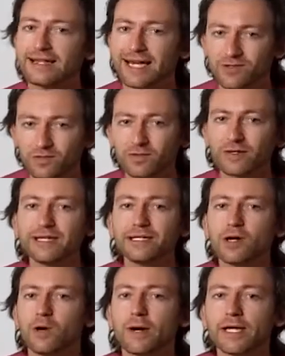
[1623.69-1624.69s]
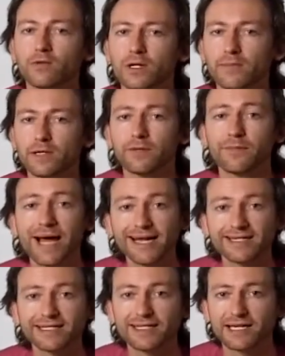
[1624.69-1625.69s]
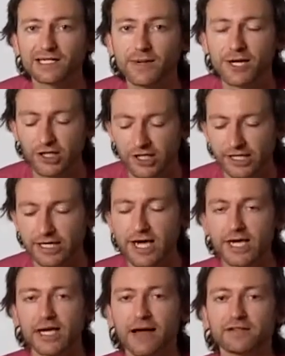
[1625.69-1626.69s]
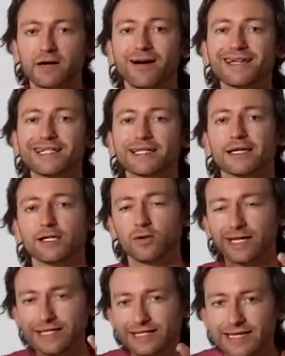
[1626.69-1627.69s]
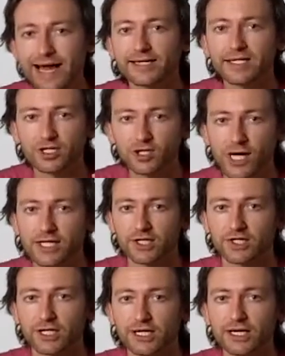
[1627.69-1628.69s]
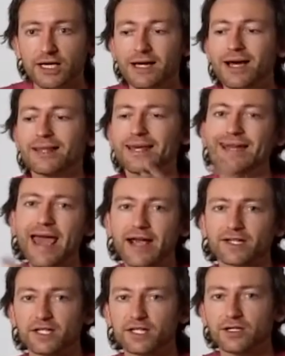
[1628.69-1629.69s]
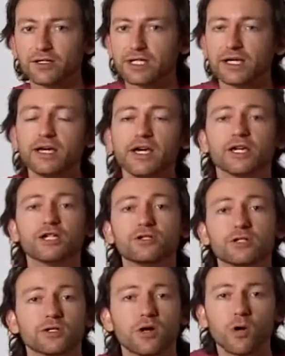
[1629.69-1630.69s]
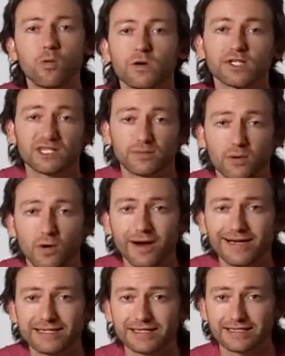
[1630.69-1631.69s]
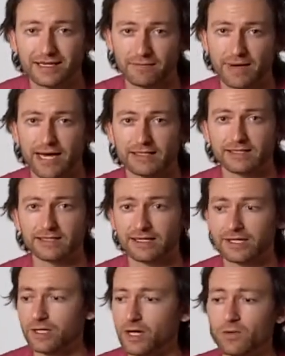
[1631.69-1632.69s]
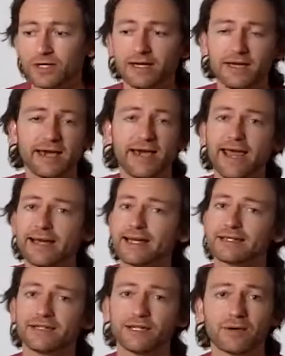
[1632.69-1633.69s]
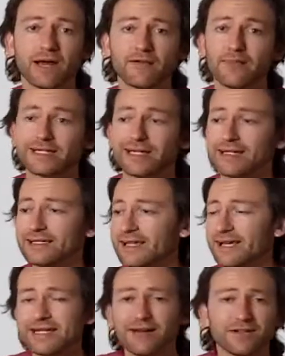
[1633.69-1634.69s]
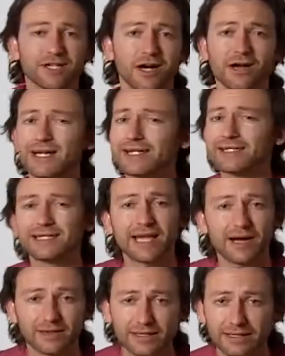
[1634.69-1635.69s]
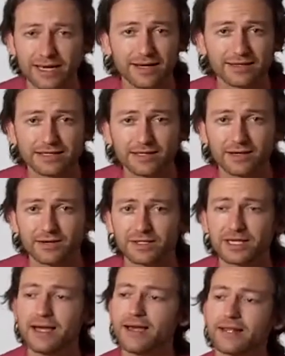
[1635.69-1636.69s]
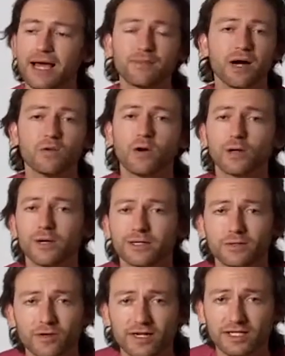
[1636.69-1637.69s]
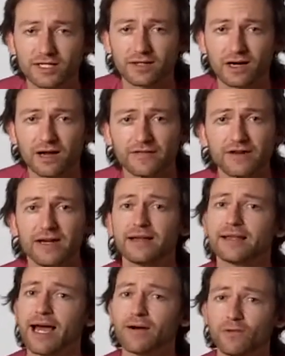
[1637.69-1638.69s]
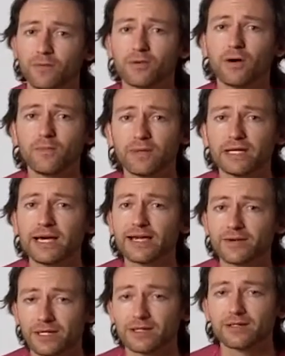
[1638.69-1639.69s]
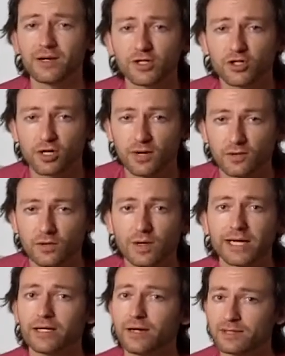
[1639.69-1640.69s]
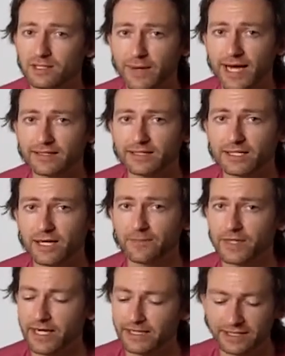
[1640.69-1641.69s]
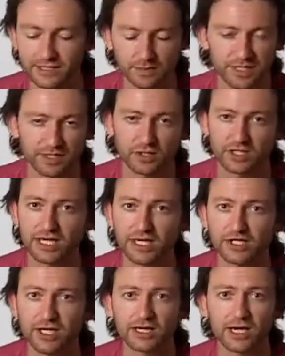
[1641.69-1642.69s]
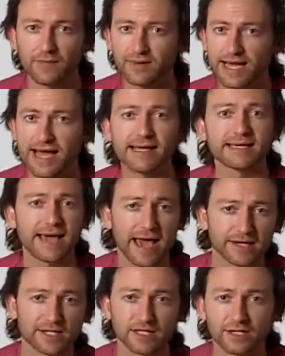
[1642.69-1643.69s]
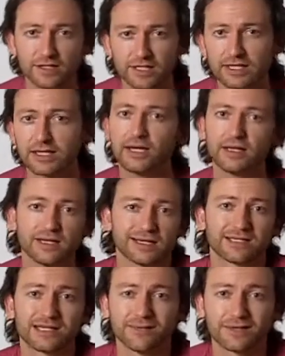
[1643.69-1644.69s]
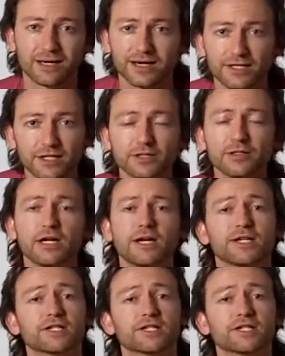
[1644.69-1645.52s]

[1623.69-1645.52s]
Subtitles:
That's really not where you want to be. With patenting especially, you have to isolate your exact strategy and then execute it. You do not want surprises in patenting. You don't want to, you don't want to have a mentality, let's have a go, let's see how this goes. That might work well in the rest of your life. That will probably get you in a lot of trouble when it comes to patenting. It needs to be strategic, planned, executed. This is something I do.